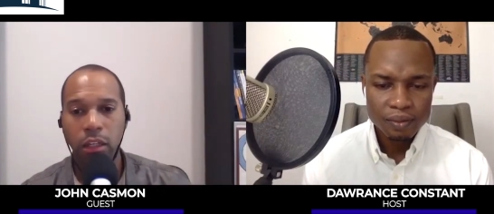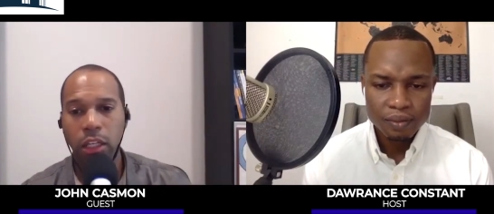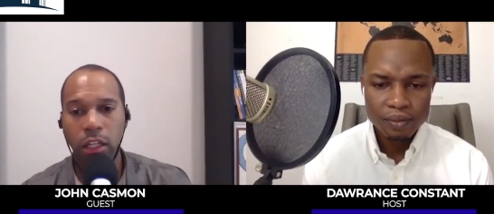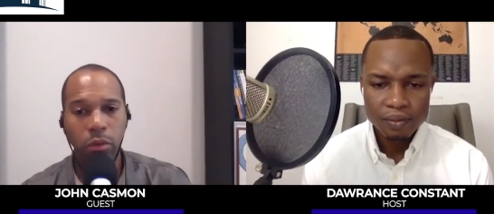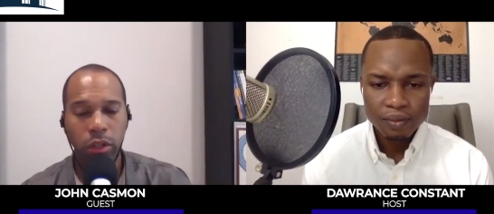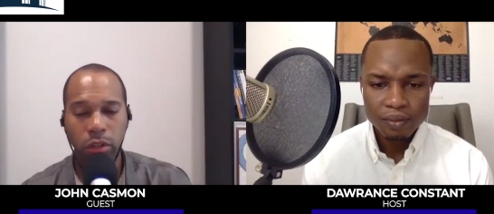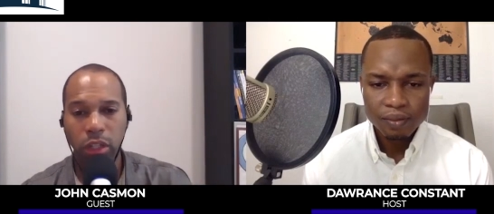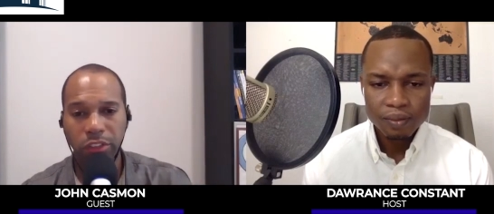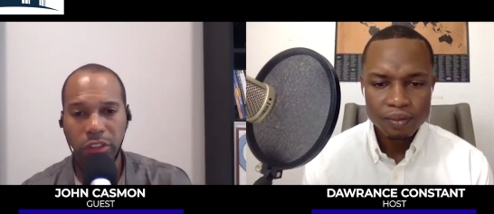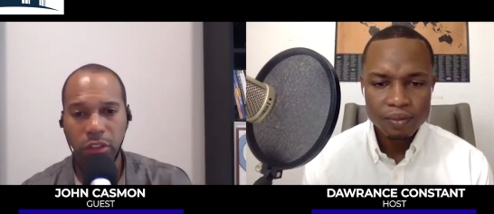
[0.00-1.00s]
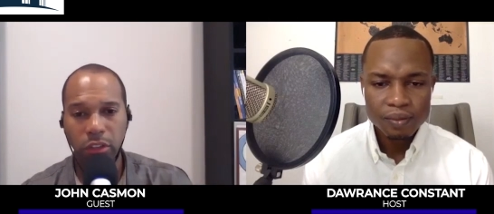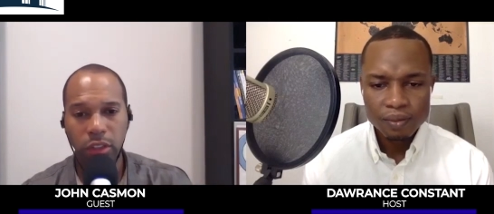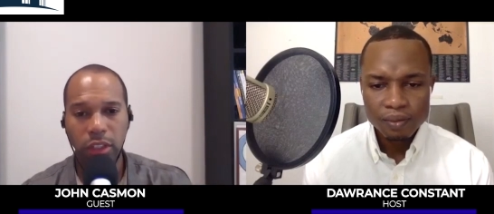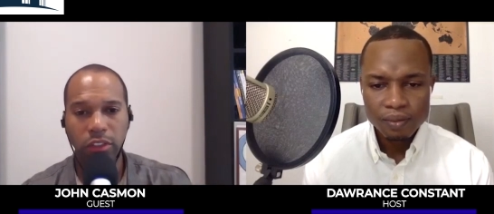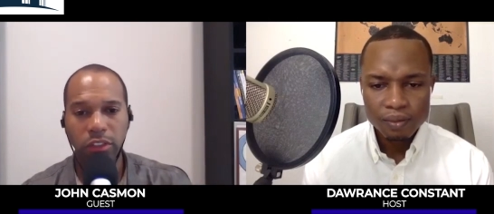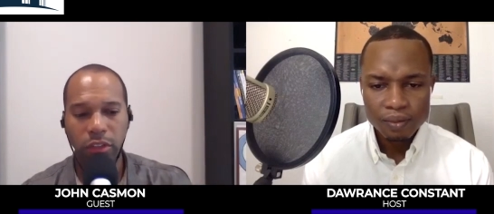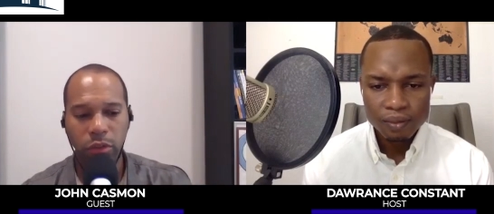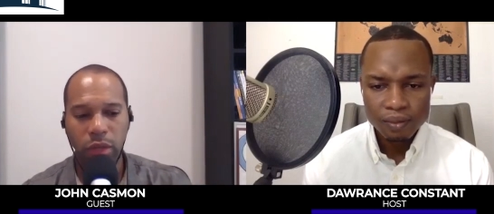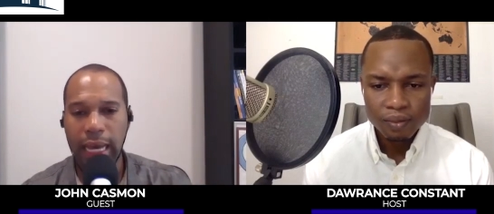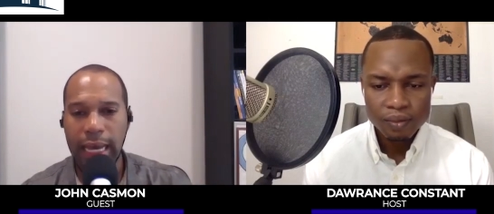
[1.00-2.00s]
Speaker 1: anyone who listening to this, if you
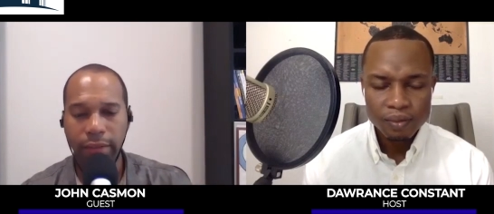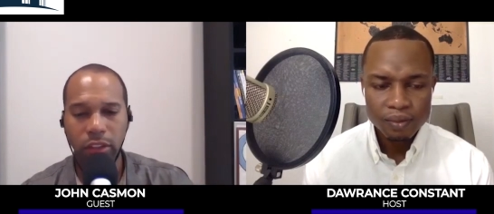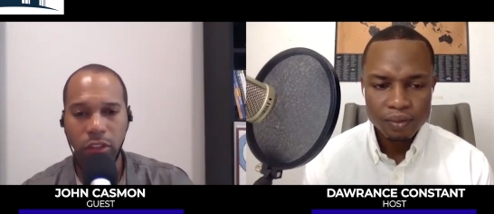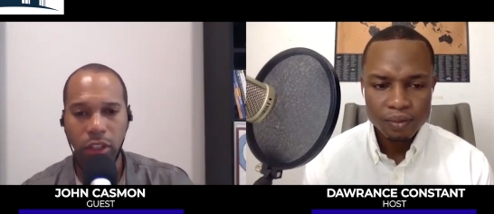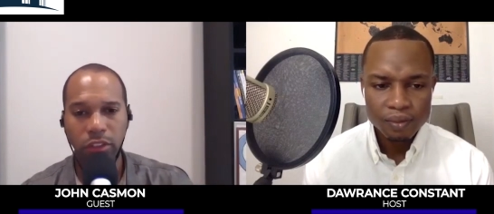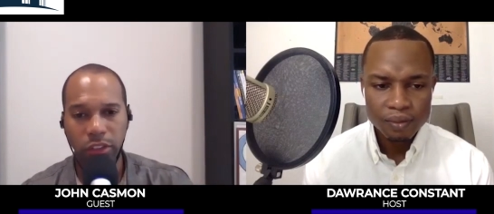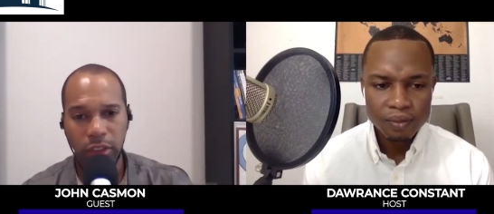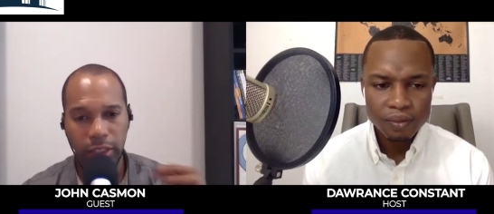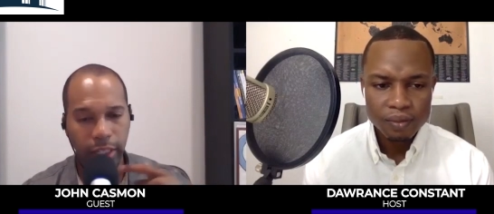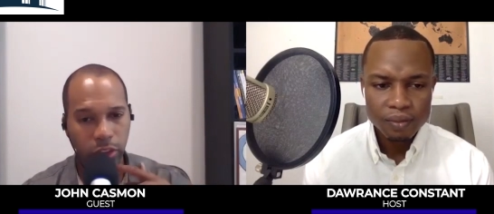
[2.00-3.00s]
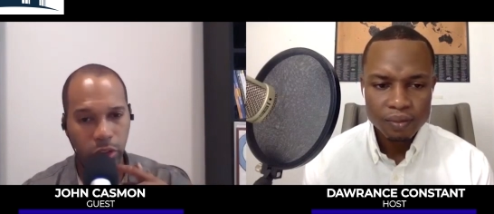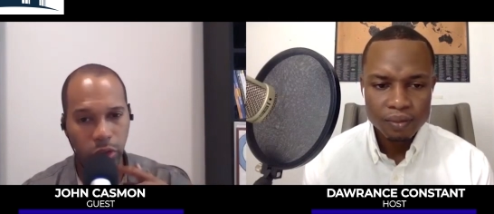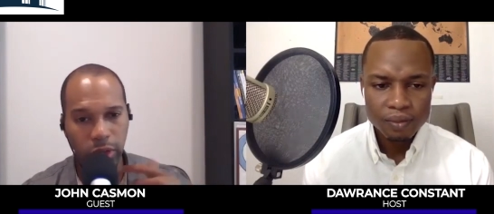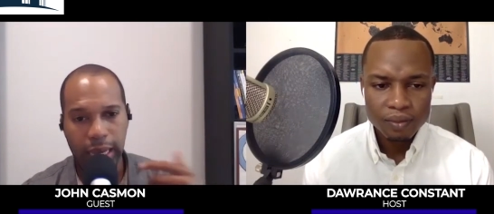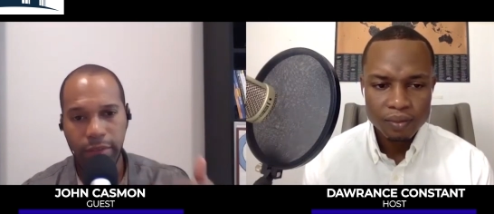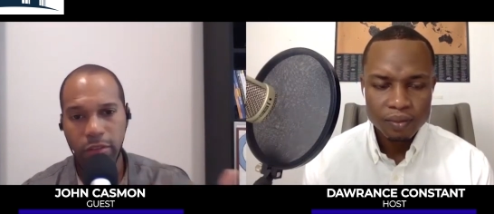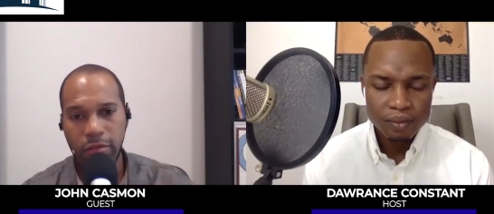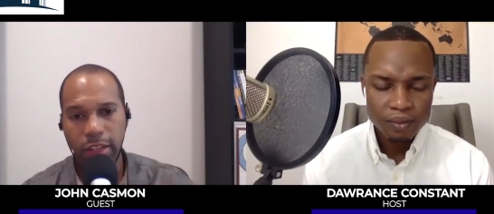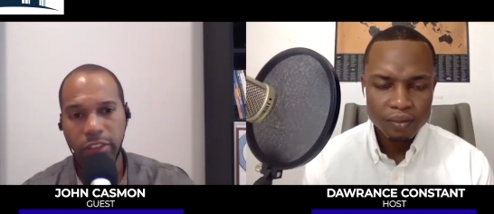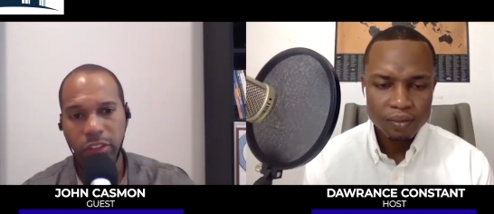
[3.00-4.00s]
haven't done a syndication or you haven't
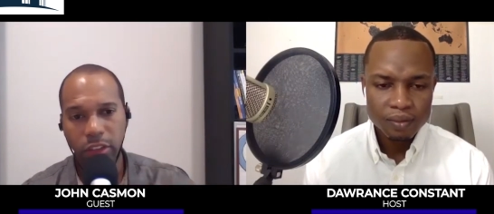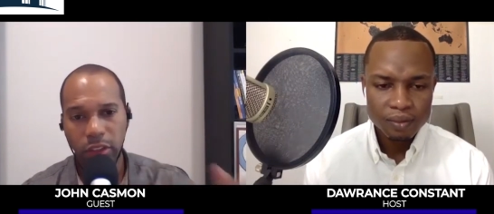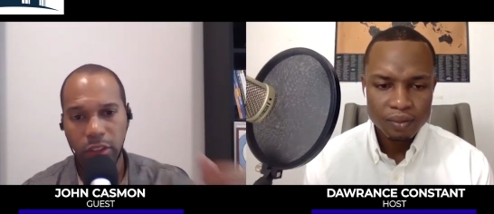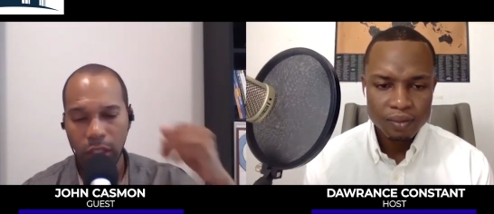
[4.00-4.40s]
invested,